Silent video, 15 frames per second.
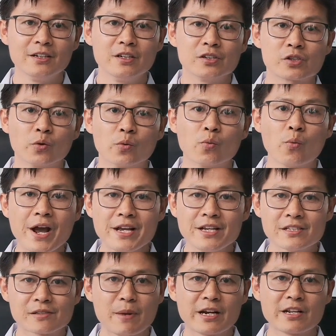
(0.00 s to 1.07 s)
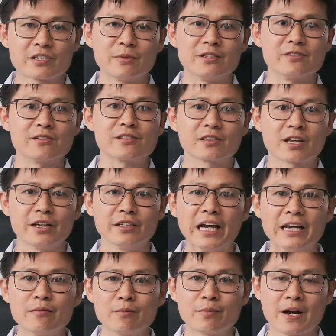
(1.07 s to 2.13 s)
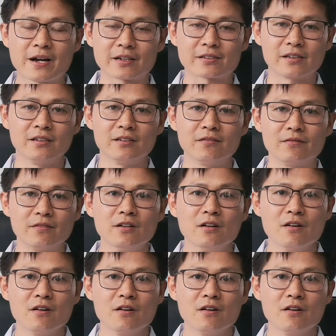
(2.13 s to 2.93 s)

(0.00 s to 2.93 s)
So weight management can impact a